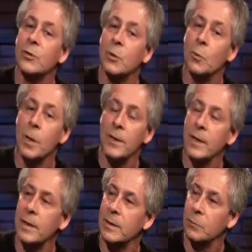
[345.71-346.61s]
So one
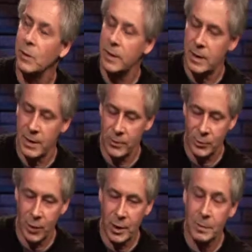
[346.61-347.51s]
thing as you're
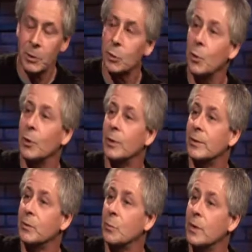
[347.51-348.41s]
talking about
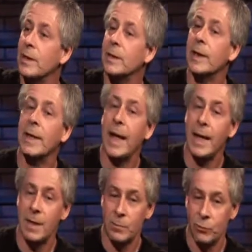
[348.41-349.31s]
chords, one thing that
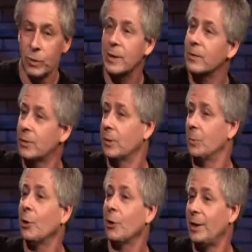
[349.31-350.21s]
A brings to the
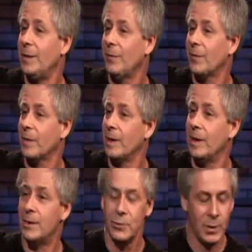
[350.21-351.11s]
party
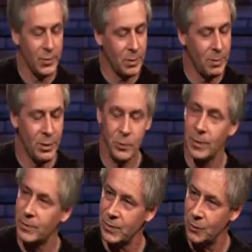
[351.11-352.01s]
is you get some
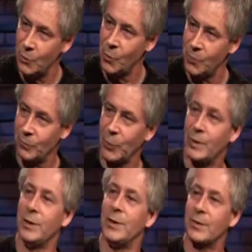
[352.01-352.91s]
interesting chord
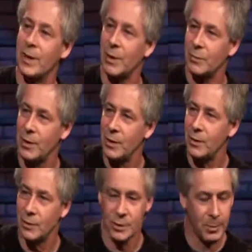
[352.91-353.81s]
voicings down
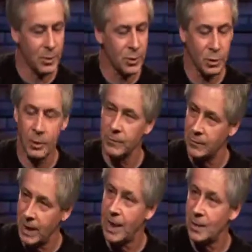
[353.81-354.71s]
here, especially off
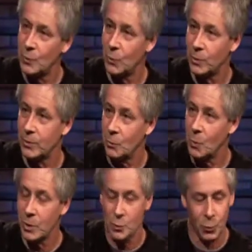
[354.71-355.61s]
of the A chord, the
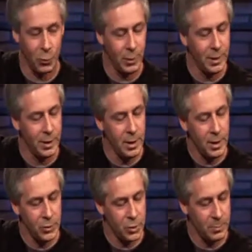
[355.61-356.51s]
1 chord,
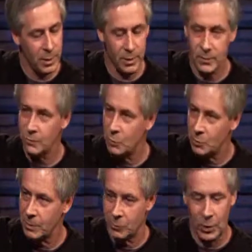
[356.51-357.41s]
just because
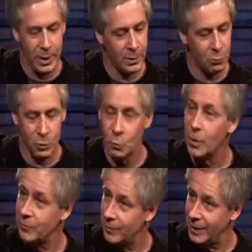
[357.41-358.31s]
you can play it with
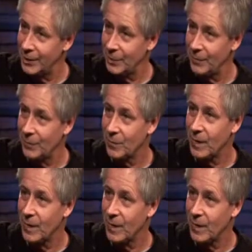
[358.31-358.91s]
1 finger.